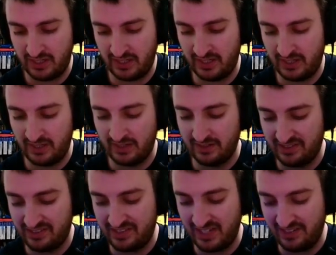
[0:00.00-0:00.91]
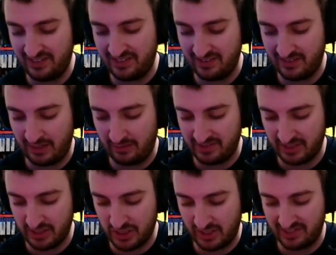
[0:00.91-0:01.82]
in sets that I was
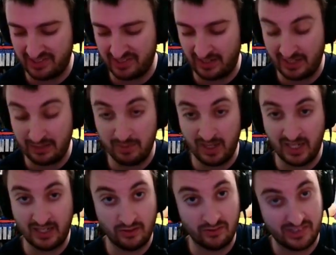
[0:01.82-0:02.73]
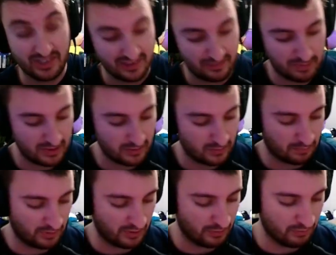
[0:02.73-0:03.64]
going to try to sell on eBay, and those sets have been doing
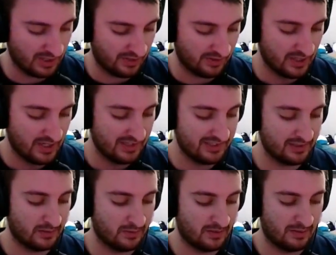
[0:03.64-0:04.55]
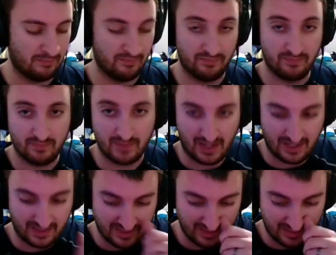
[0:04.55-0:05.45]
pretty well. So I
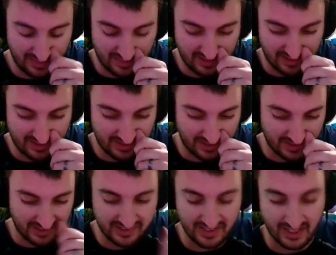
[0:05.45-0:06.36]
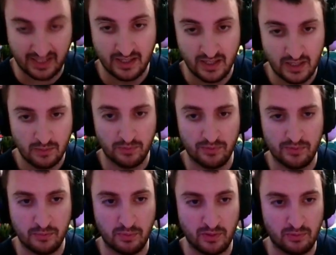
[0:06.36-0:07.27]
think this in a set will
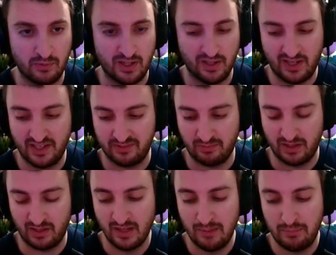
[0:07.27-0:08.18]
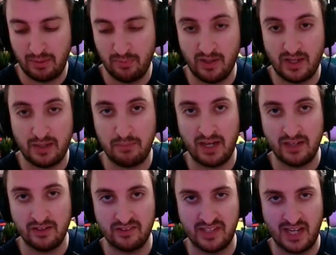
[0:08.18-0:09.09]
do pretty well as well. People like buying
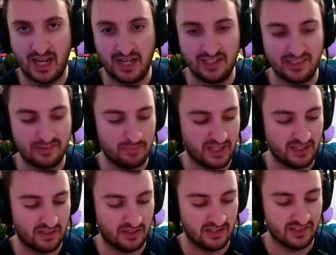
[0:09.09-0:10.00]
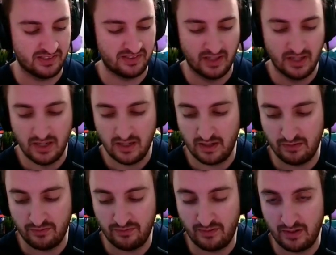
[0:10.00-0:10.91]
those 9s because
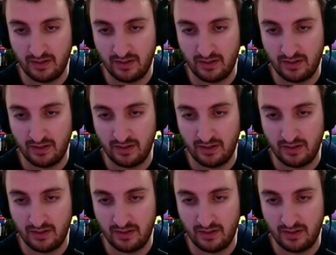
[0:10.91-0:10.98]
of